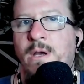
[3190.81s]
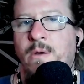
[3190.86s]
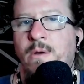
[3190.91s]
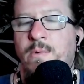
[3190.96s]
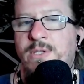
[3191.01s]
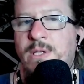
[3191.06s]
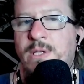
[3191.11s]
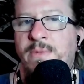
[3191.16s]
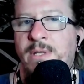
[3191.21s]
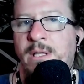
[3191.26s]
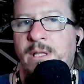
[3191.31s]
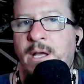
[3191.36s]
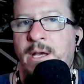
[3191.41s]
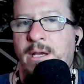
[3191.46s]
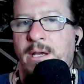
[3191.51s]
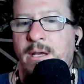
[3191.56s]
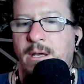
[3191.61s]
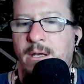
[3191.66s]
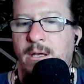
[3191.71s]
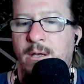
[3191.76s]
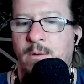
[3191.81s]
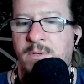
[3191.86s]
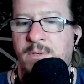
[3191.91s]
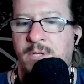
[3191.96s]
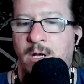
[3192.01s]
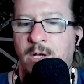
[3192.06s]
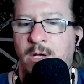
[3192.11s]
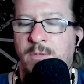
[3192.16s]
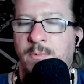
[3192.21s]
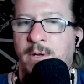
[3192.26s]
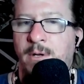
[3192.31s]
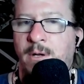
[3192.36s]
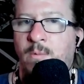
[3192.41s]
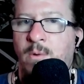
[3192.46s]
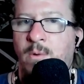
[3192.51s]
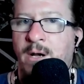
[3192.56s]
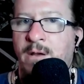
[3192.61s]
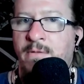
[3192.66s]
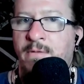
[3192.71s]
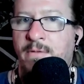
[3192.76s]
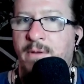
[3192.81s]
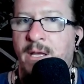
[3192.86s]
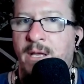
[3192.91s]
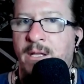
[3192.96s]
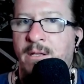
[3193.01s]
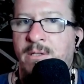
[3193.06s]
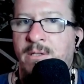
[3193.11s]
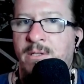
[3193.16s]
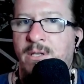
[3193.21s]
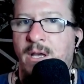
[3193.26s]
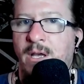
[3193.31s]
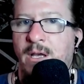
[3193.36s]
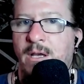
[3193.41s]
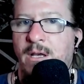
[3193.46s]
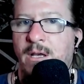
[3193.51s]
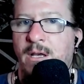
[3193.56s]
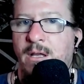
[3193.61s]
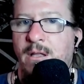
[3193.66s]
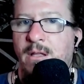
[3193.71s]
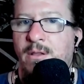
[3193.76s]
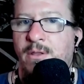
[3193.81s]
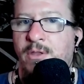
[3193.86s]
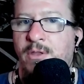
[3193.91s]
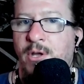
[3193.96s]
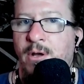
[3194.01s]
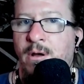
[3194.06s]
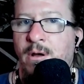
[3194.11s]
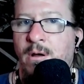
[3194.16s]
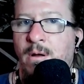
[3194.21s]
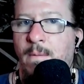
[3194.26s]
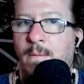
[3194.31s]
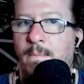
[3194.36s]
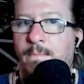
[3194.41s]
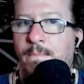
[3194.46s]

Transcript: was something like it was a husband and wife, and the